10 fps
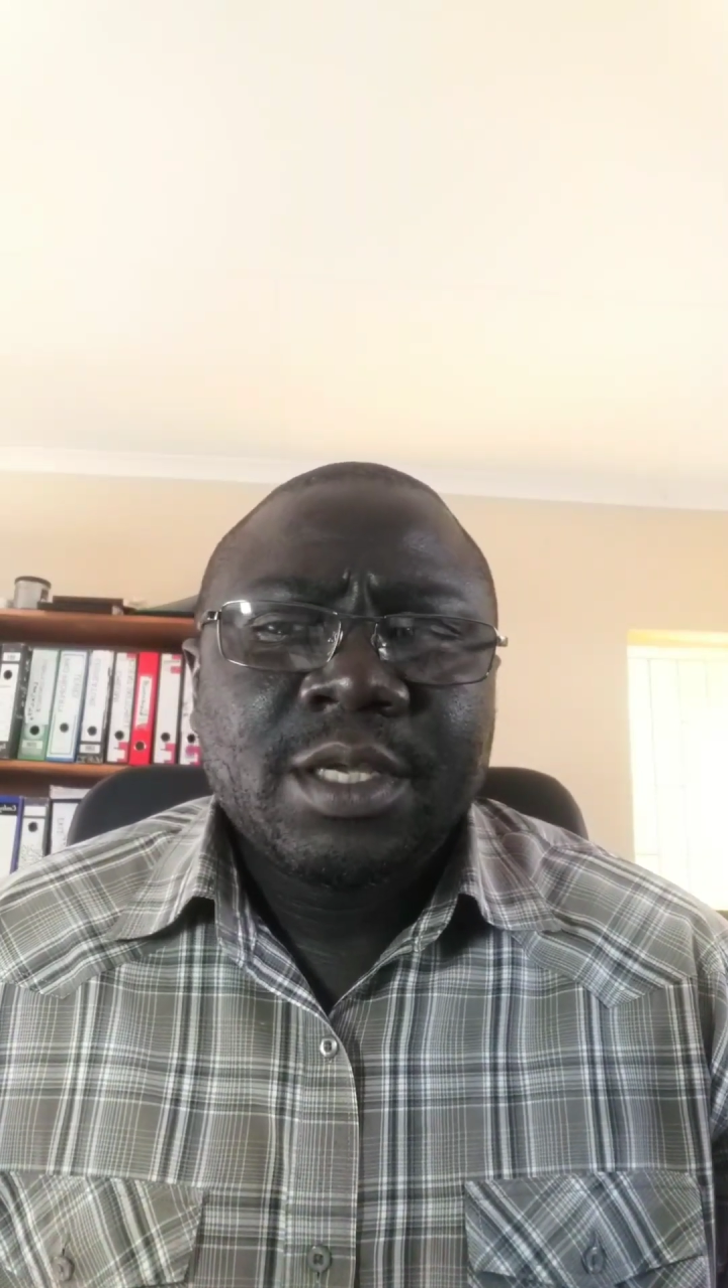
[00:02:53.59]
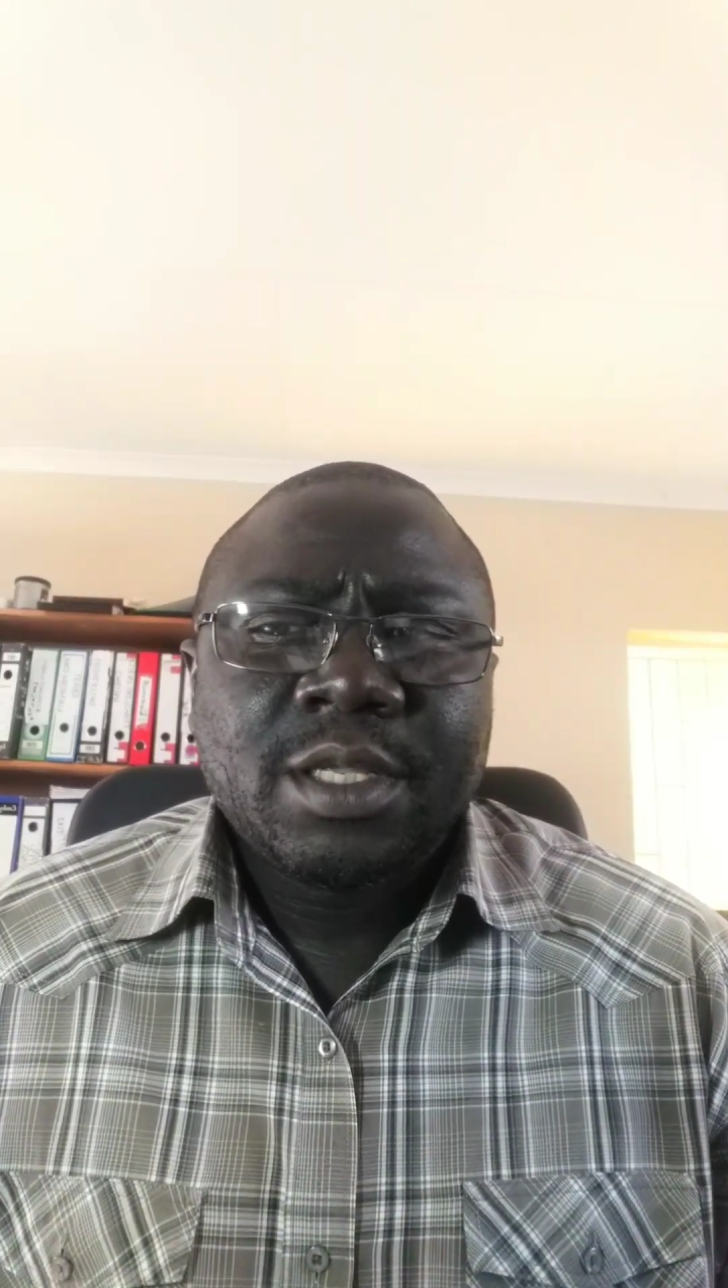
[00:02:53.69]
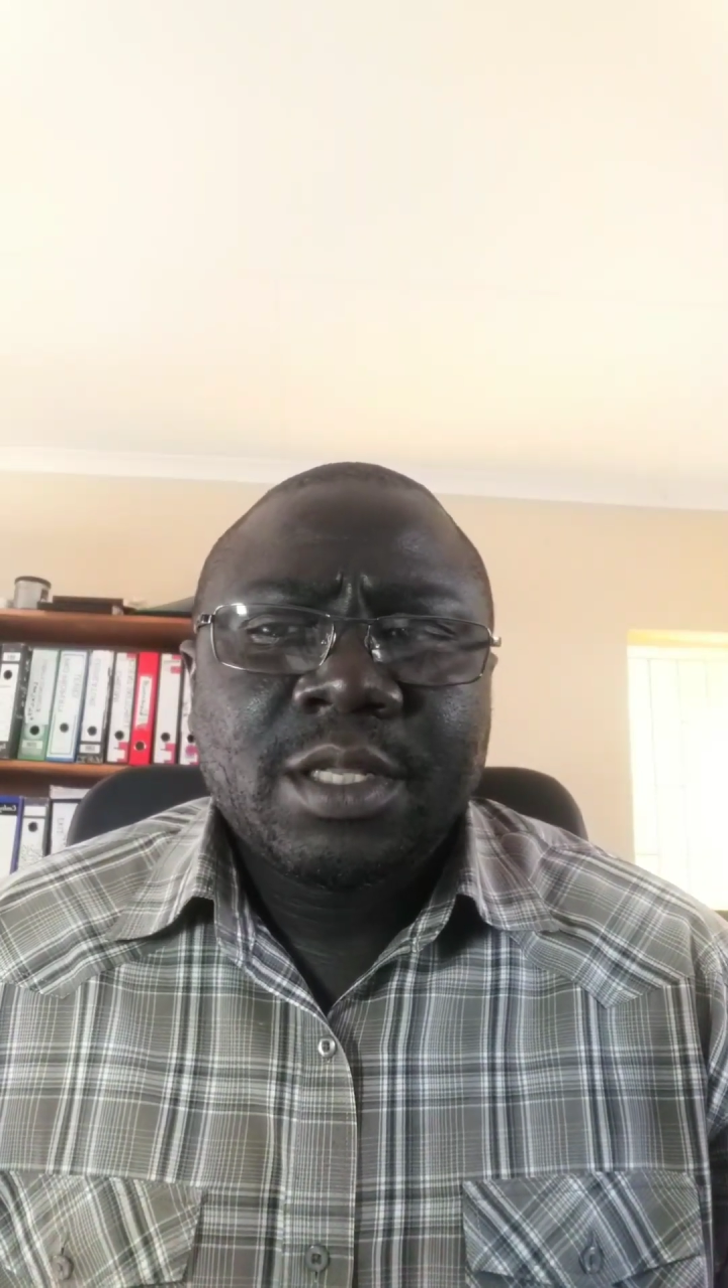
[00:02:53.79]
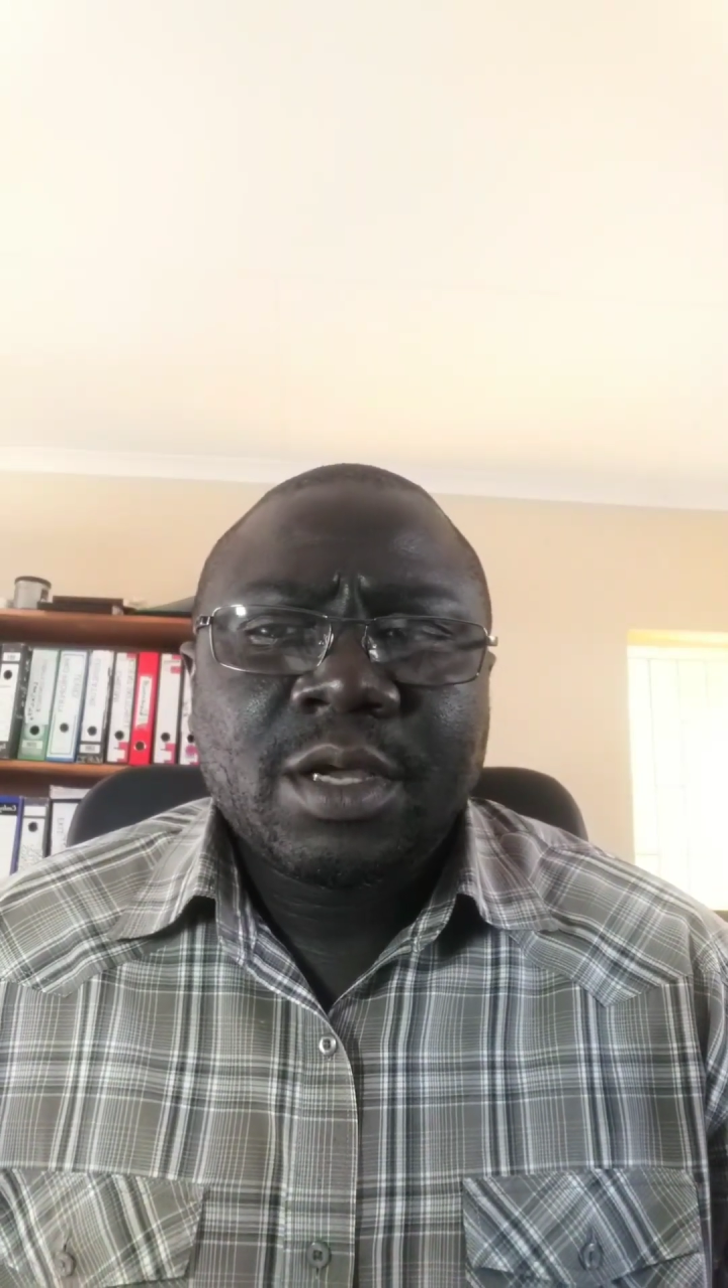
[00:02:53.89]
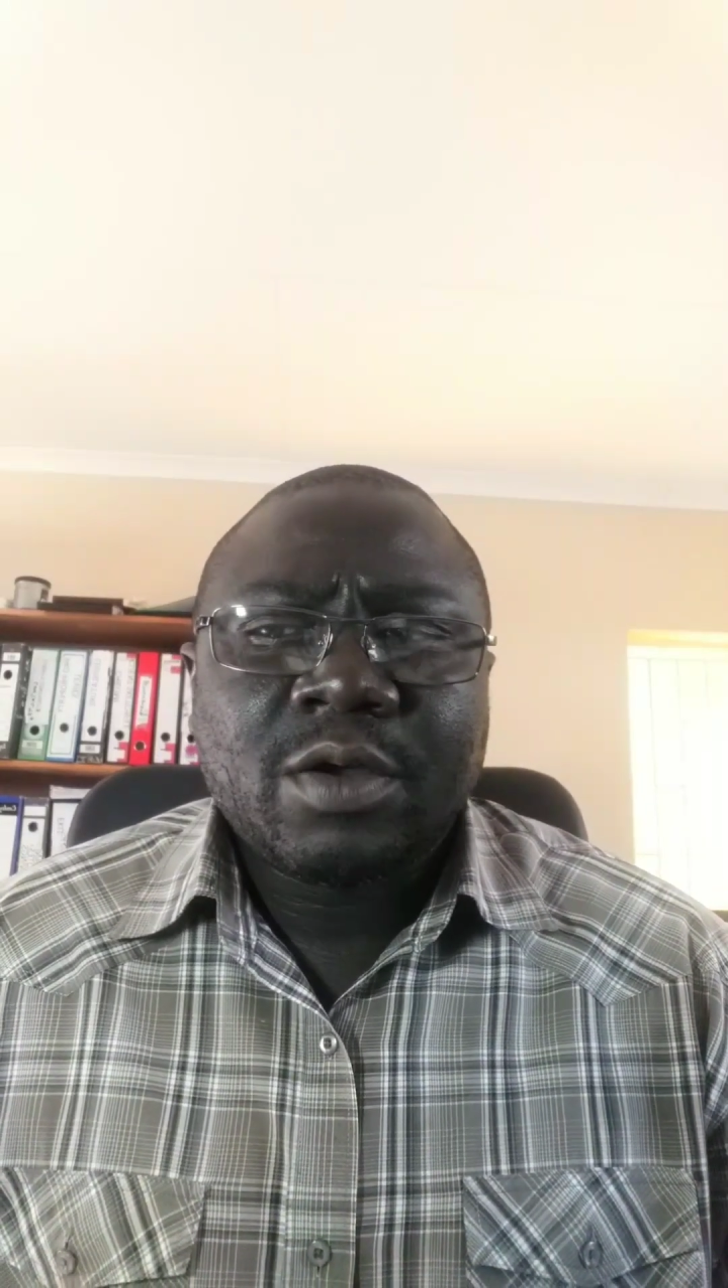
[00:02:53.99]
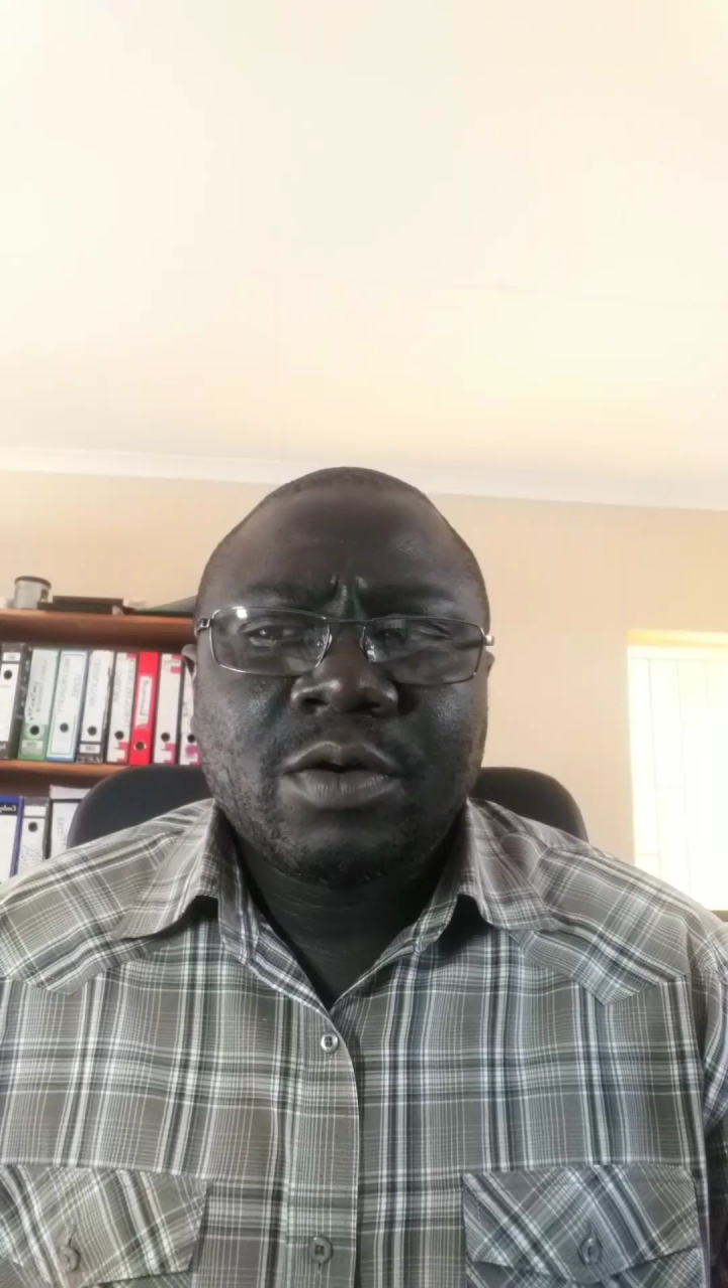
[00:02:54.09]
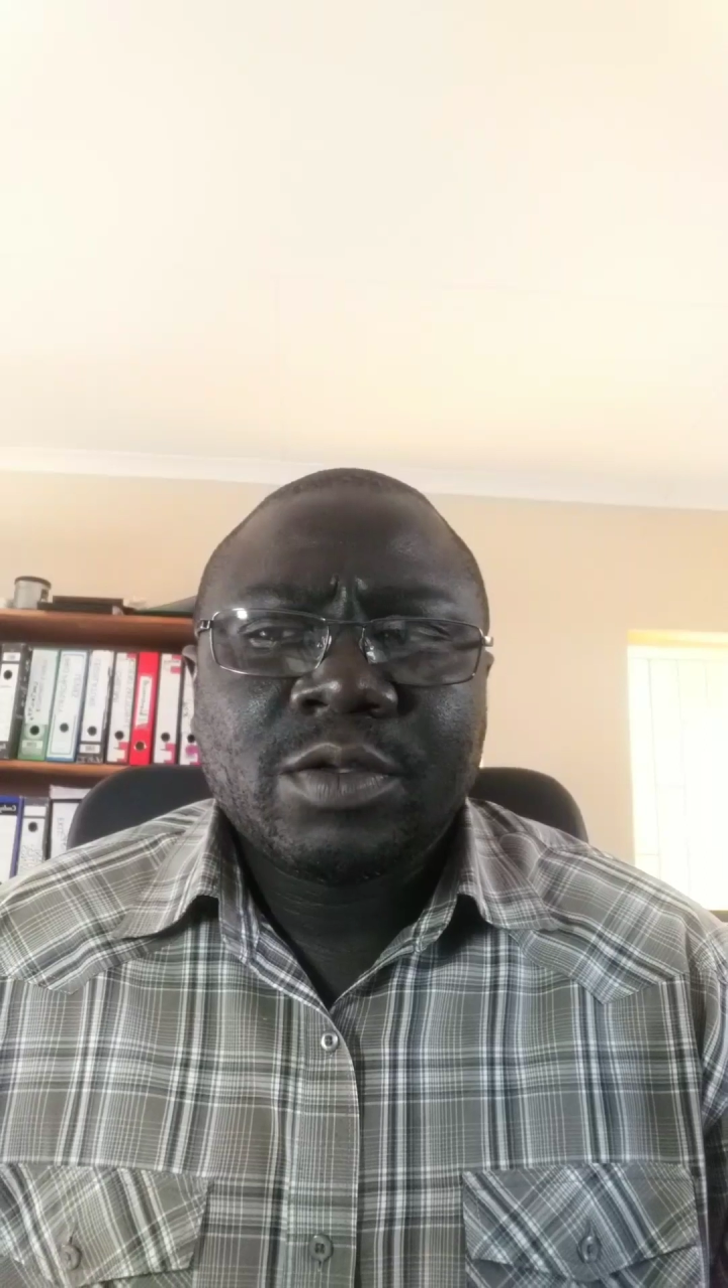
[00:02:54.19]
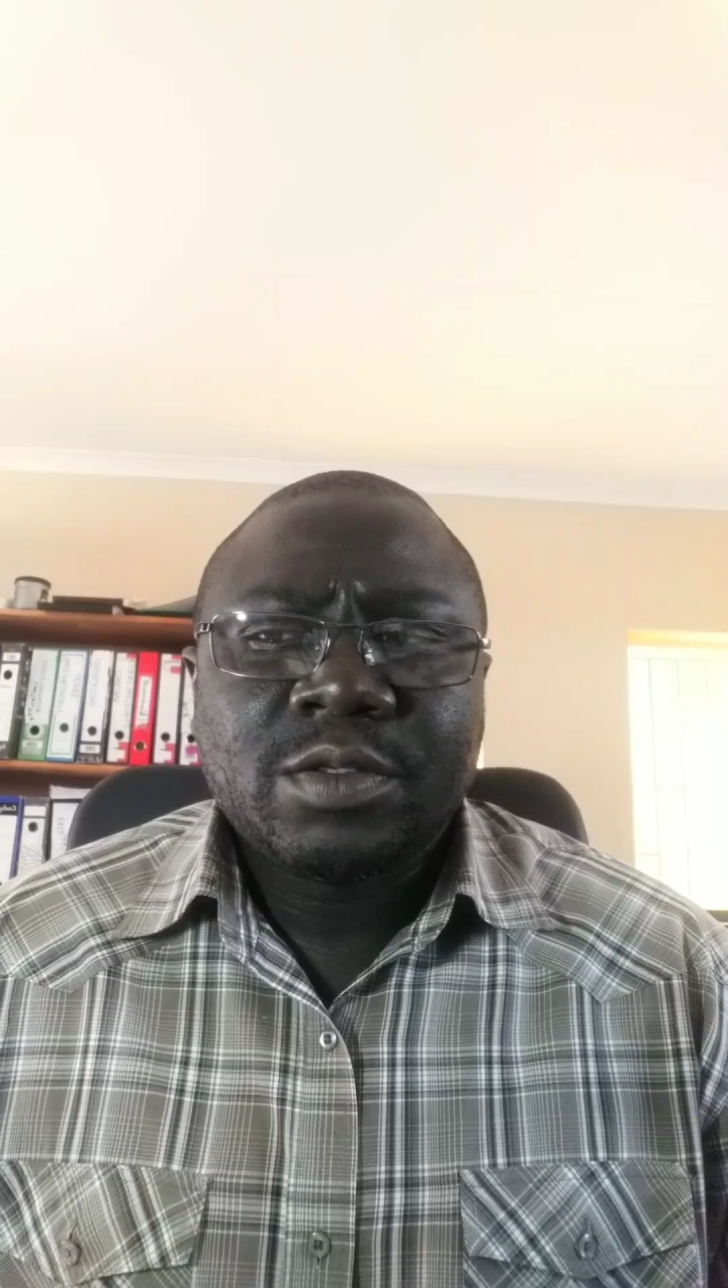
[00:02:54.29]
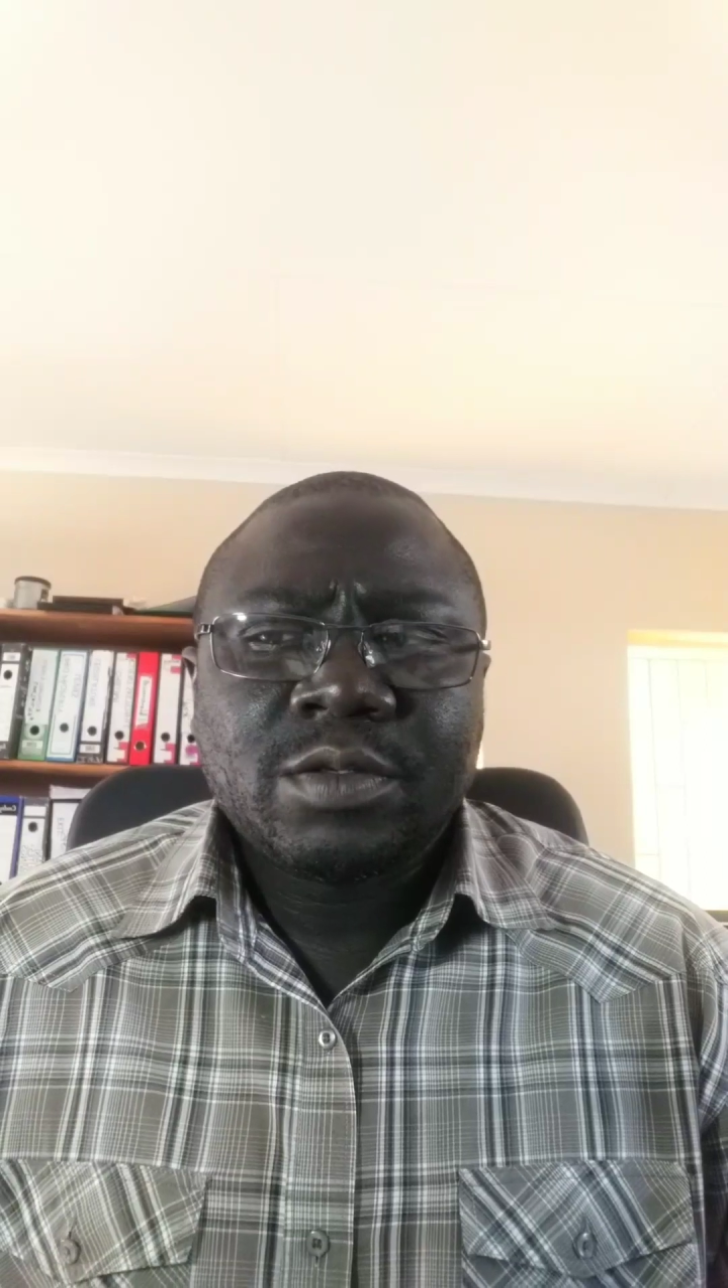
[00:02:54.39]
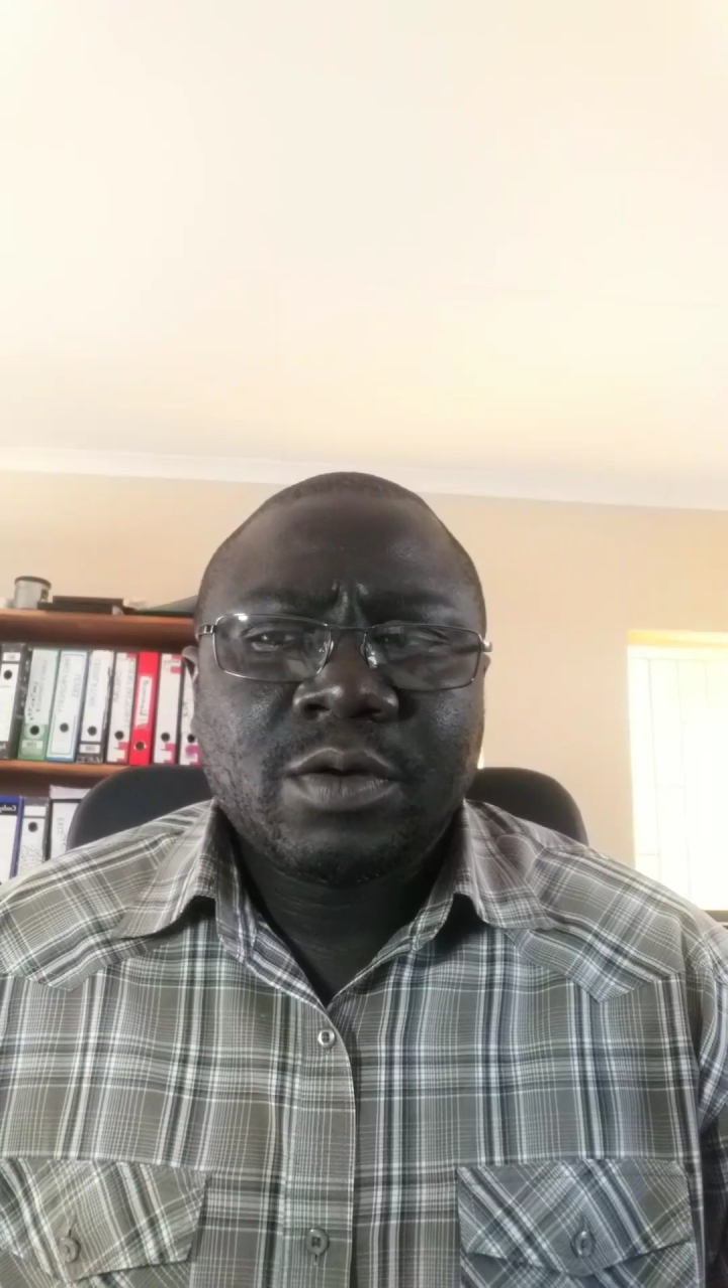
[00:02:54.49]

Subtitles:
the cost